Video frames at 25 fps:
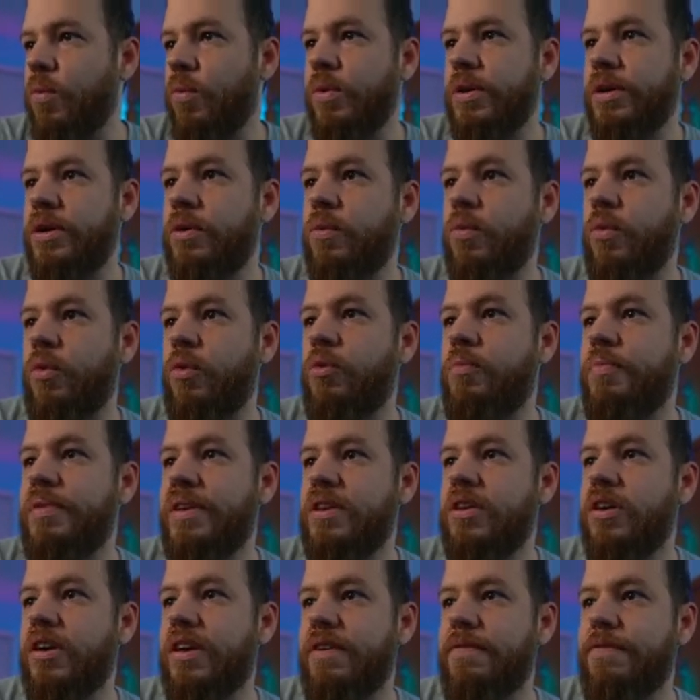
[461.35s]
We will
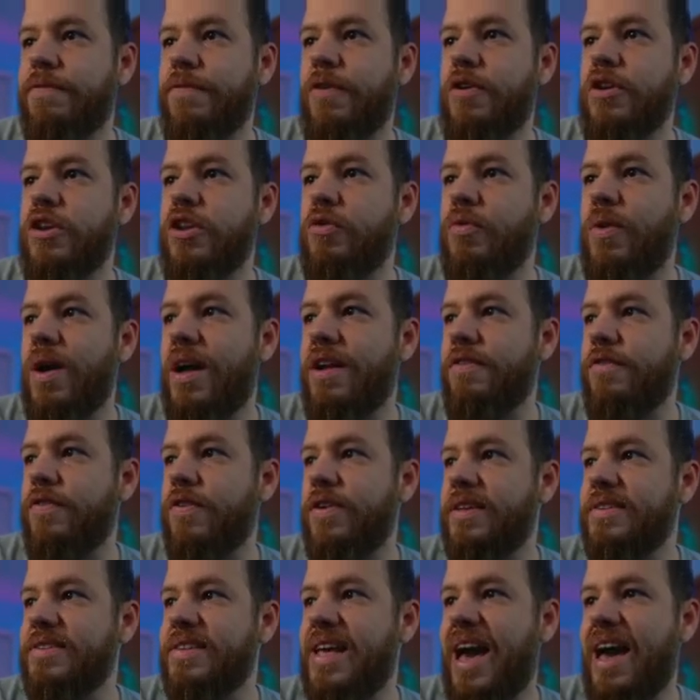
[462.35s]
be looking for new
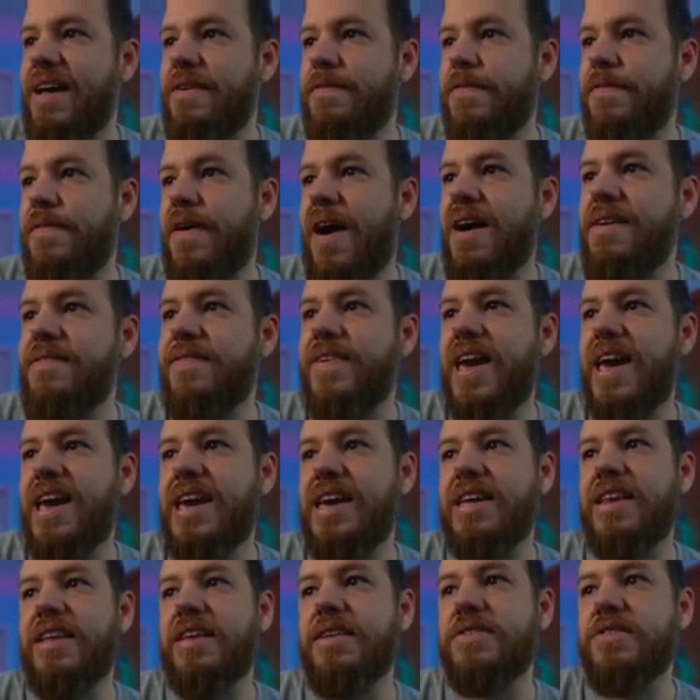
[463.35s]
entries at
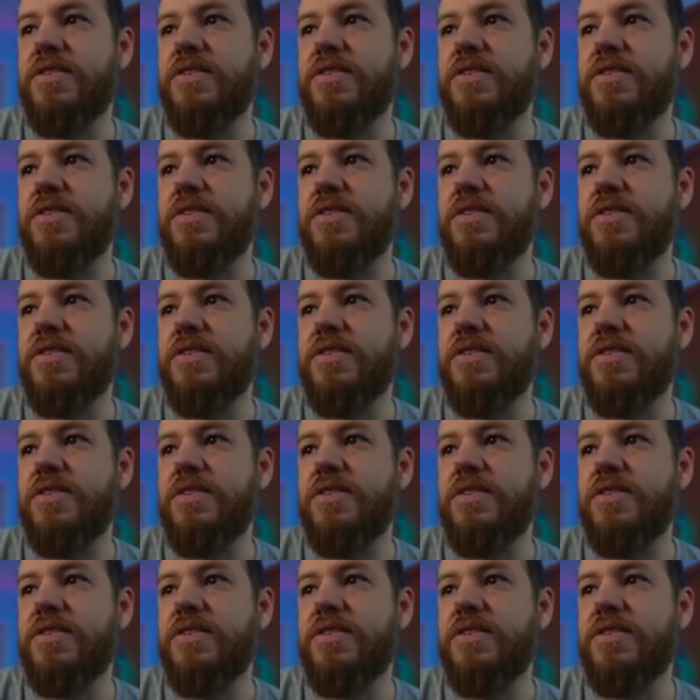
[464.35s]
580.